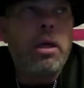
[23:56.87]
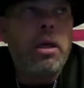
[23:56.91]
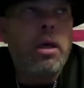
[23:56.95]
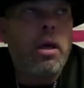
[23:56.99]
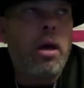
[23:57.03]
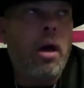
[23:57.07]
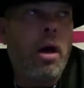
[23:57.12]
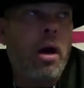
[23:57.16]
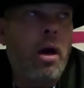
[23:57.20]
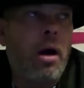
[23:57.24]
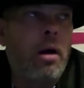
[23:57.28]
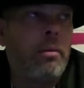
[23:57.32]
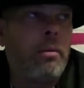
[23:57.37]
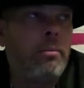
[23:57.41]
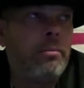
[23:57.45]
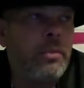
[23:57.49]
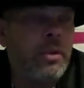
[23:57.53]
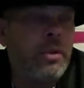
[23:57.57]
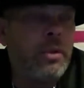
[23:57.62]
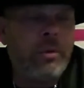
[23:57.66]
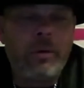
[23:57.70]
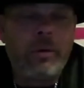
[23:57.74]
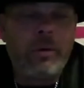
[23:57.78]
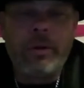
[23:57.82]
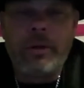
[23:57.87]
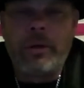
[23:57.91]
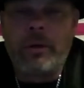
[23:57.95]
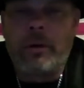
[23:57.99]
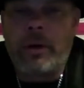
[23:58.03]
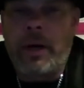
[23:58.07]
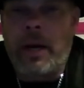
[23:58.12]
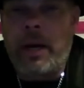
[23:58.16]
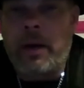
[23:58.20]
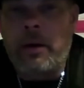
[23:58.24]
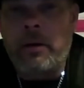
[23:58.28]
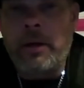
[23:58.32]

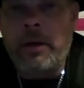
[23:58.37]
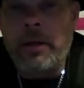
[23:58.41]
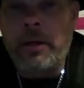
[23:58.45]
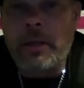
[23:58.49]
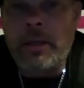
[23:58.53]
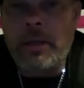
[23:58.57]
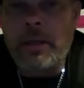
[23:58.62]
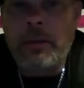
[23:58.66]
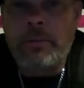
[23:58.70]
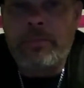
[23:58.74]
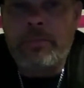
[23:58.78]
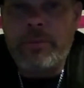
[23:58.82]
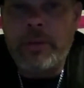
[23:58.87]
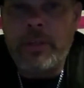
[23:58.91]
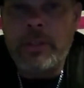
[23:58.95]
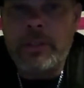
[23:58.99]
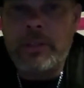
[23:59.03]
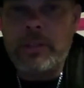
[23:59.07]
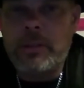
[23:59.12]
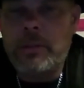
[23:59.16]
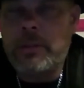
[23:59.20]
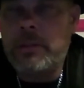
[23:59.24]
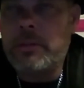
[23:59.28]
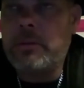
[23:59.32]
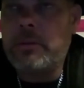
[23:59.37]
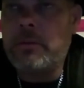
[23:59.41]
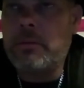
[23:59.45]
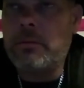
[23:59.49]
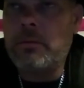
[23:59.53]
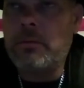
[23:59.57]
your area. If it's